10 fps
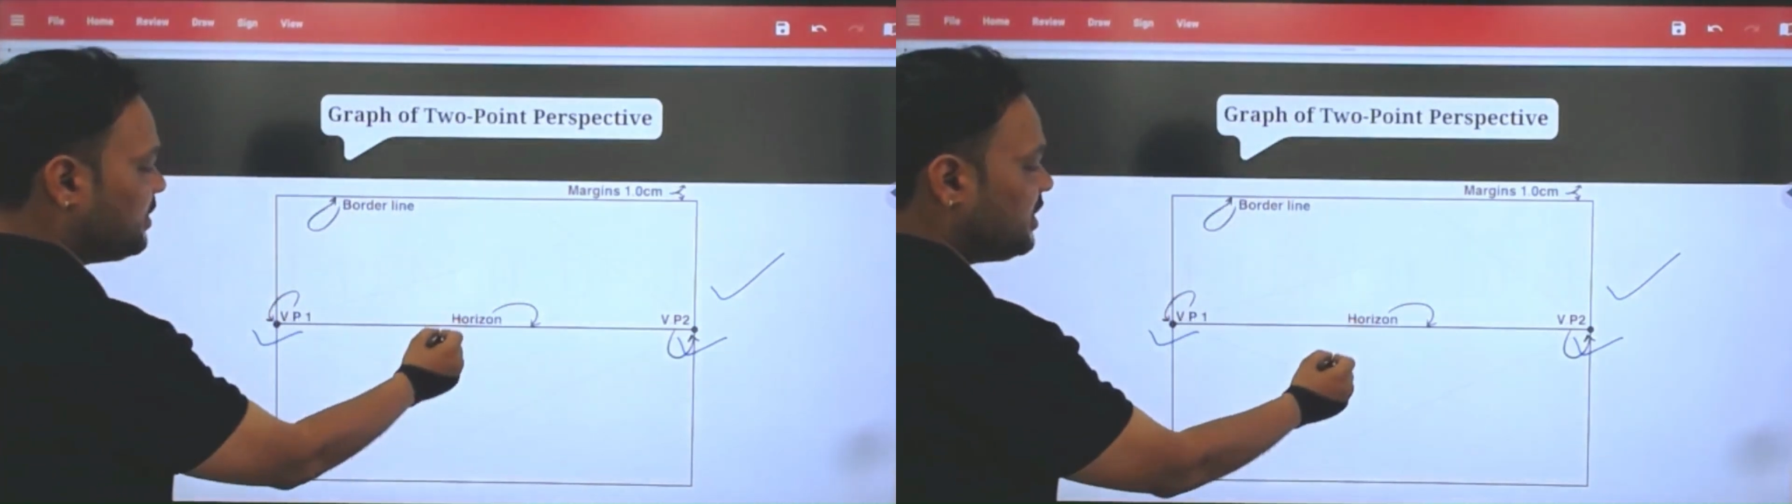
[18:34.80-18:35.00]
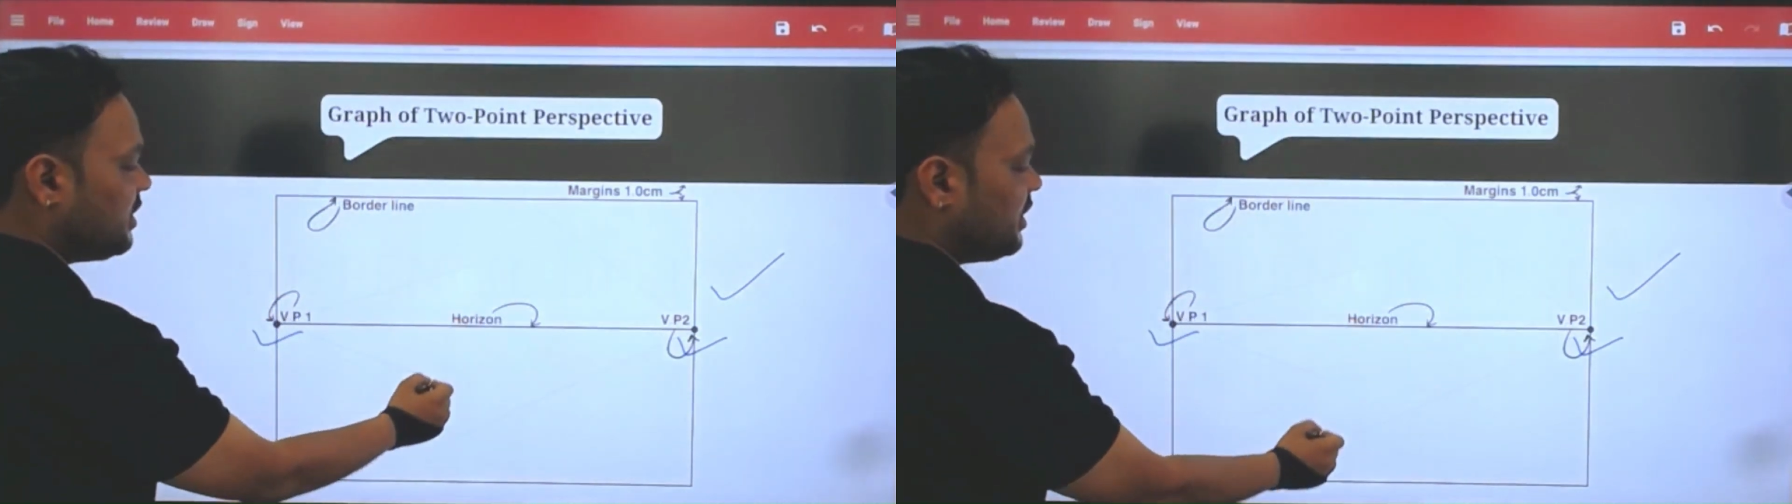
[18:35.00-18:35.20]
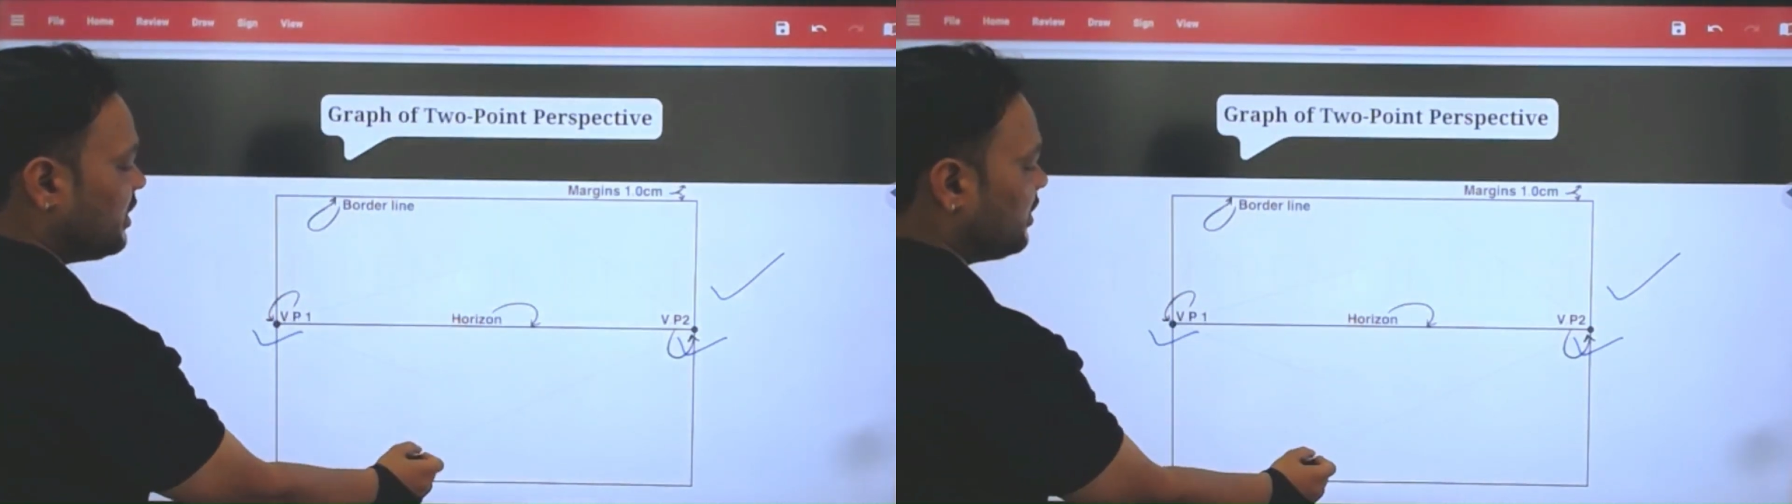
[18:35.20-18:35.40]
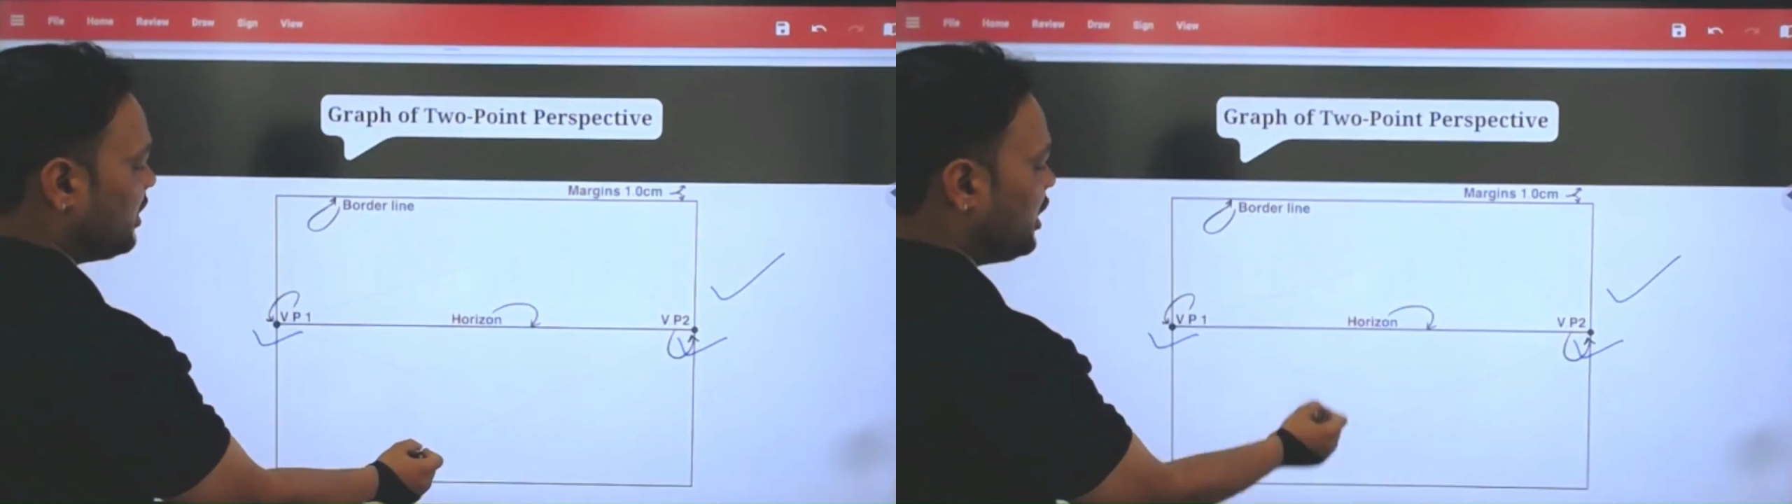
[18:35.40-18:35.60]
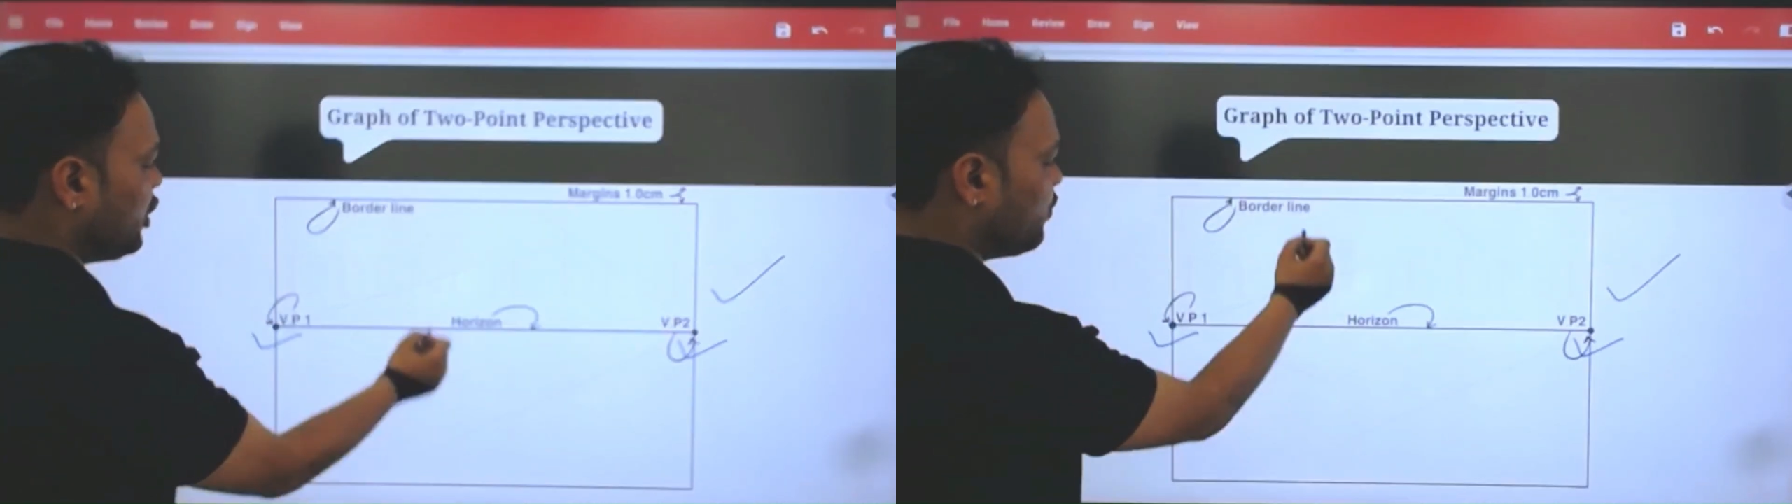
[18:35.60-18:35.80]
be
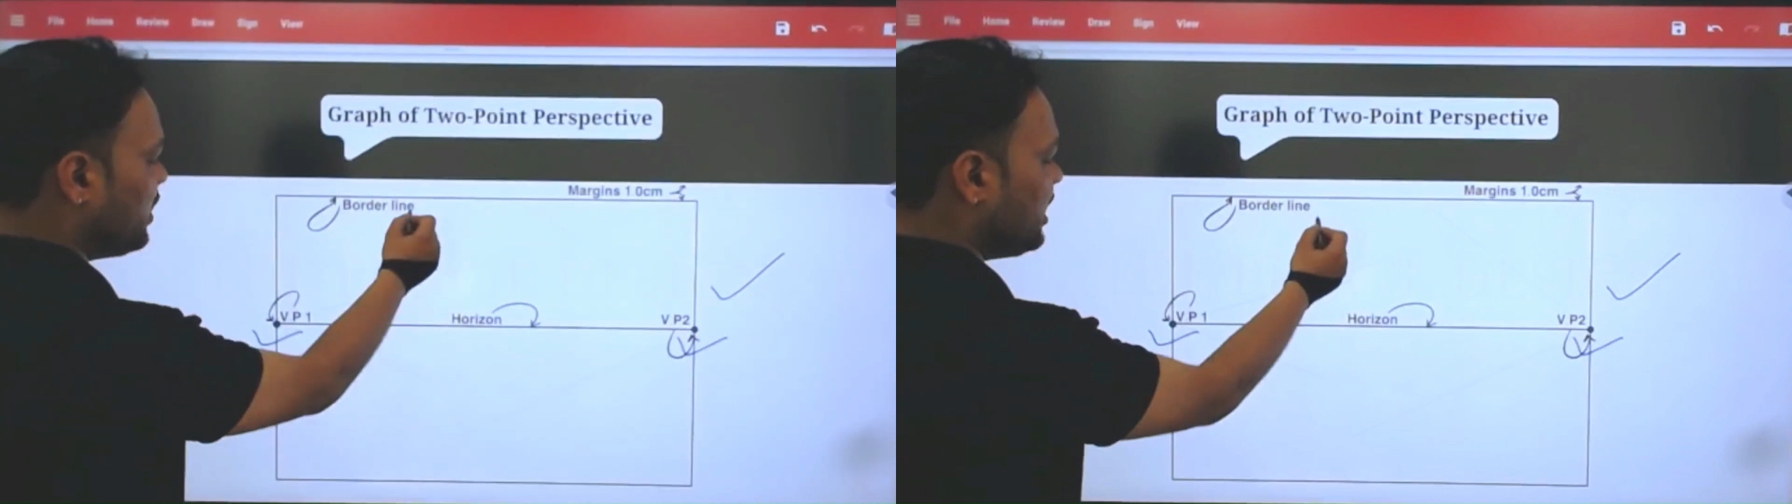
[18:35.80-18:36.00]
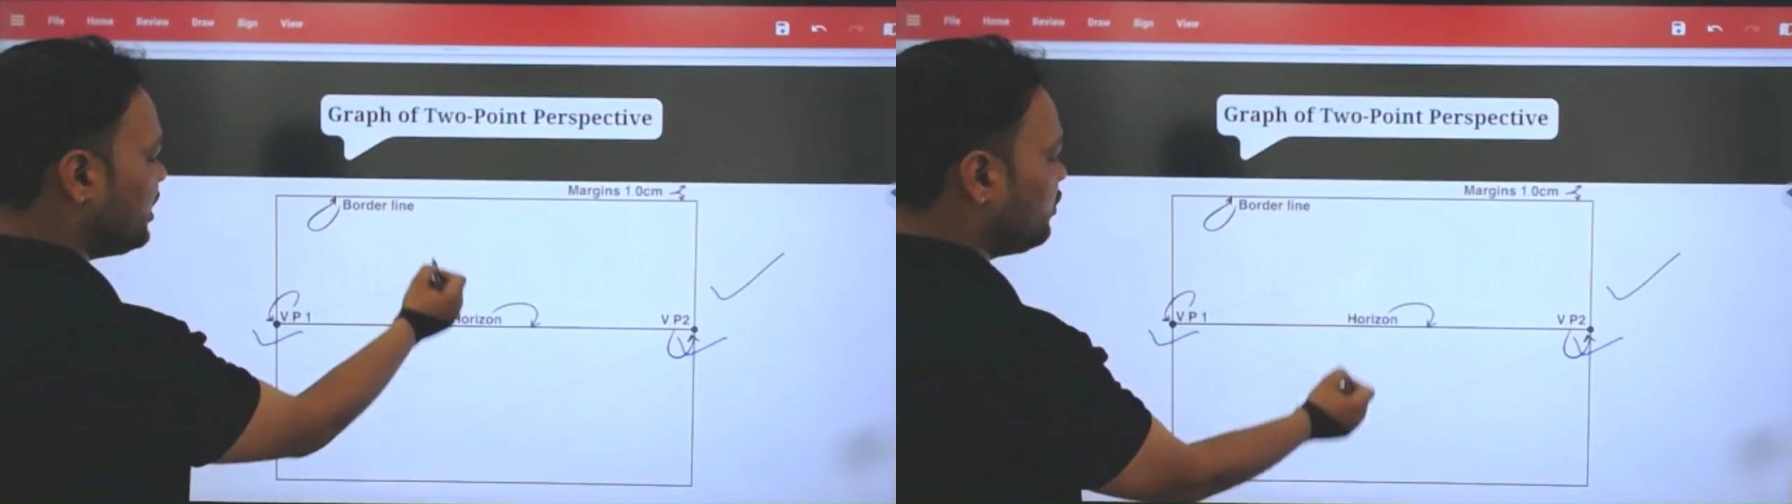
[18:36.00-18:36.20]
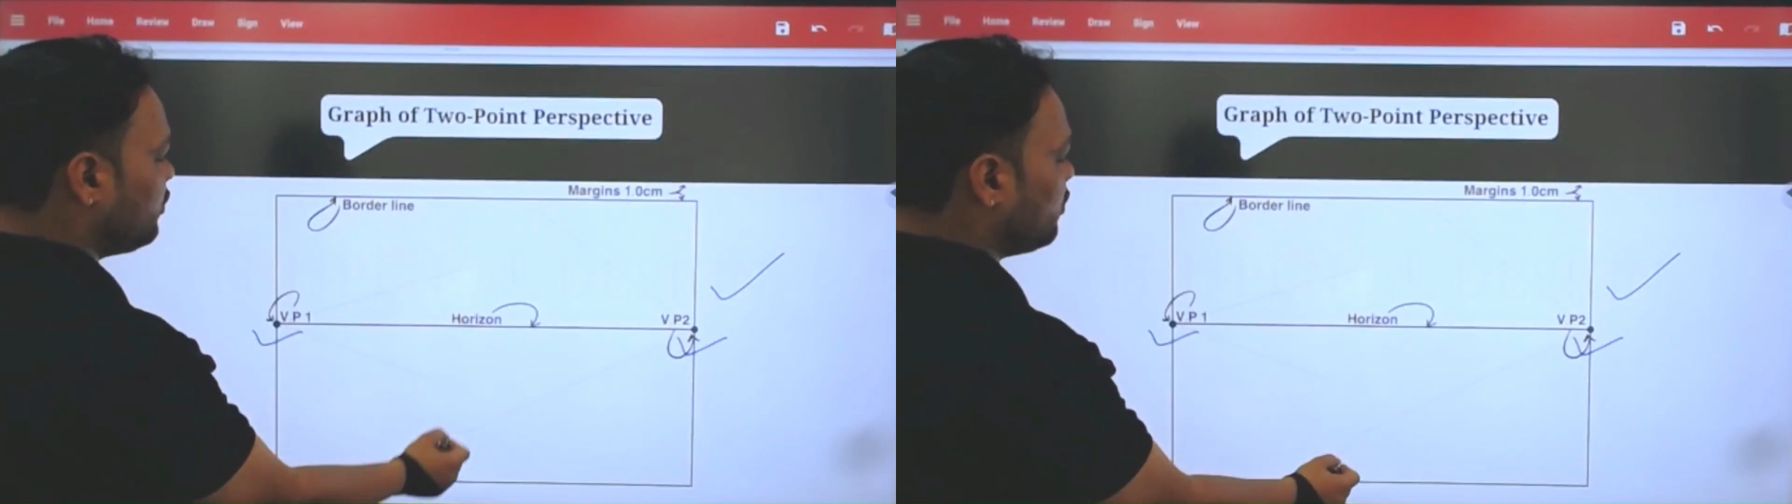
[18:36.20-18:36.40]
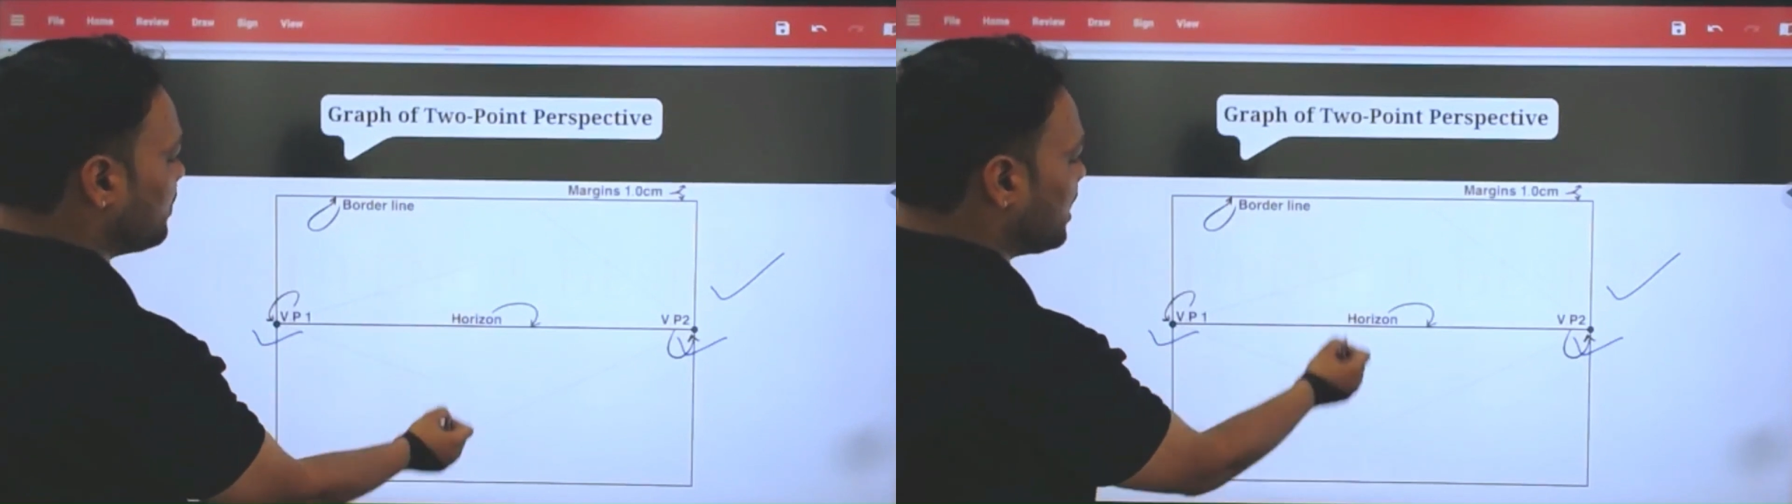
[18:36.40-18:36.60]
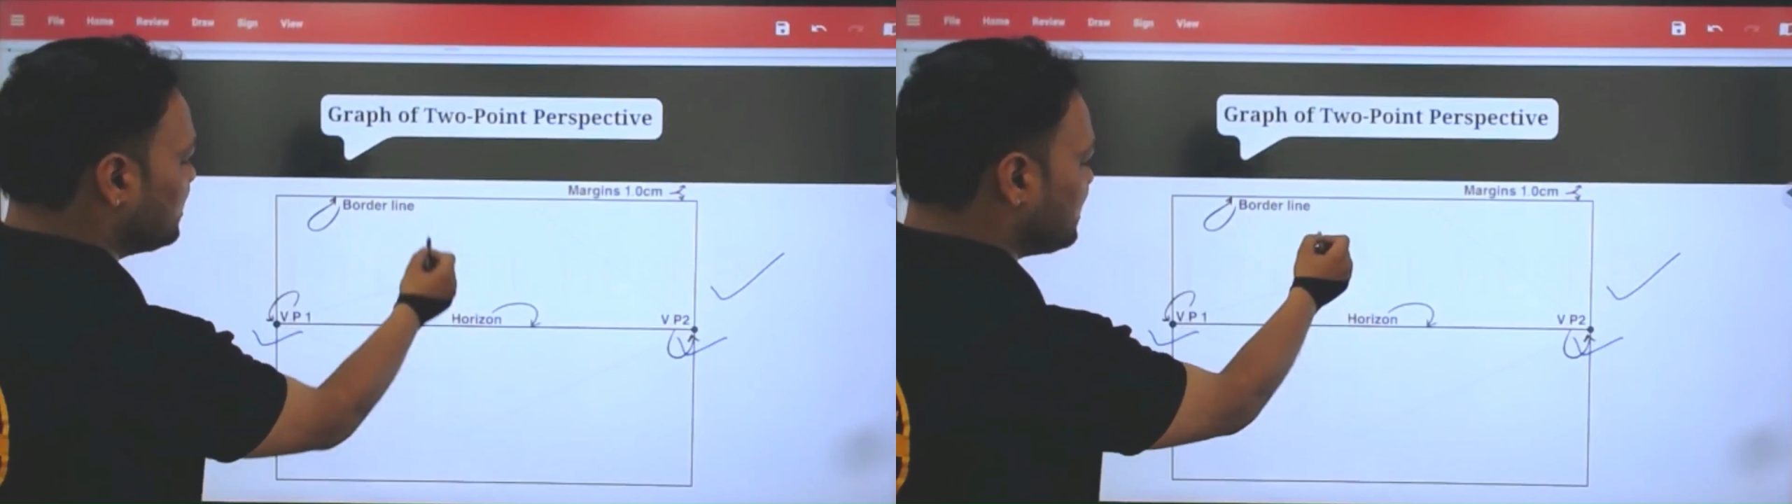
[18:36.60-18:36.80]
equally into 2
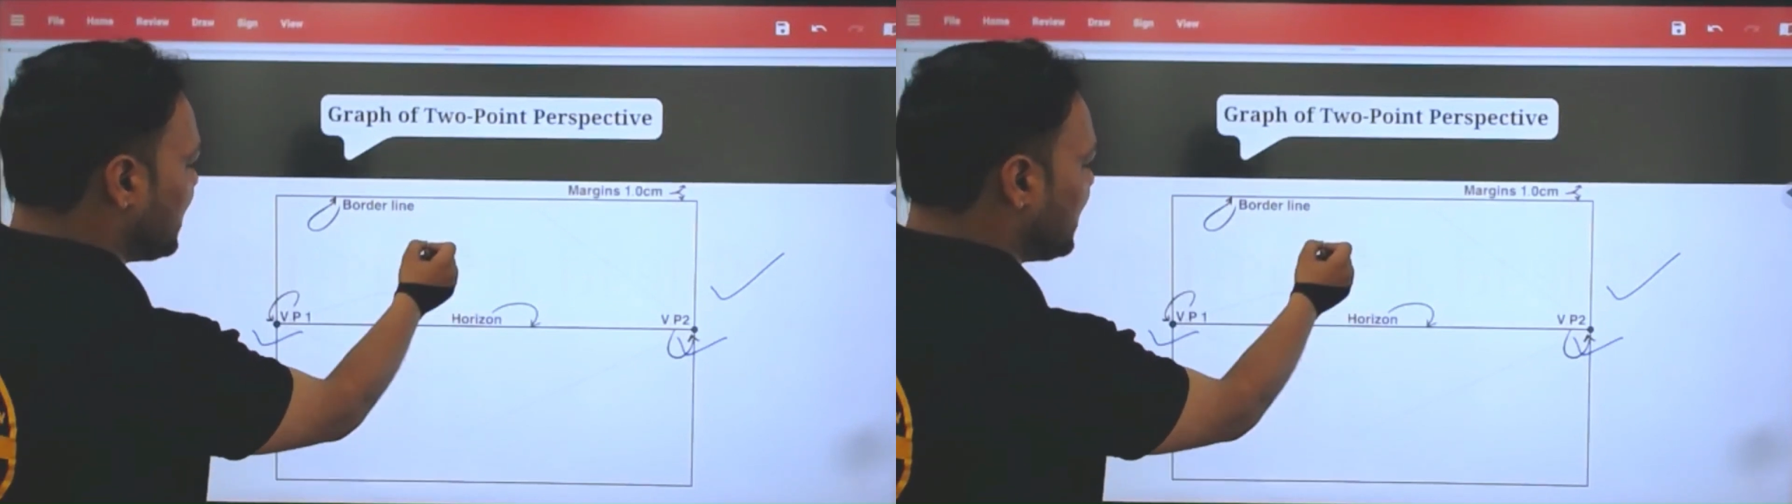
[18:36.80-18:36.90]
parts.